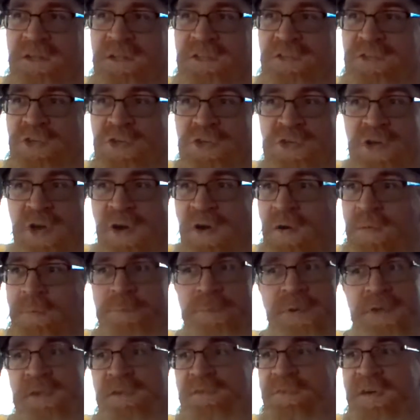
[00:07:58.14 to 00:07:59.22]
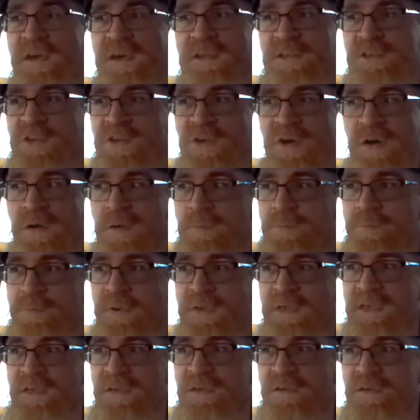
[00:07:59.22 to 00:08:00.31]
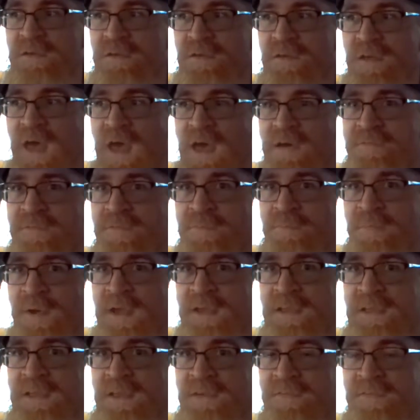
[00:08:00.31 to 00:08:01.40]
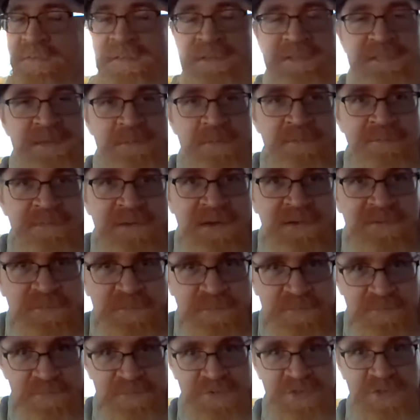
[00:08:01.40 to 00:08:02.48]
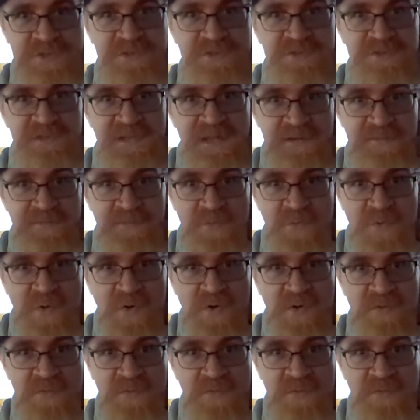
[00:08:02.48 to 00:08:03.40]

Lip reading: You can't beat that. You can't beat giving someone that level of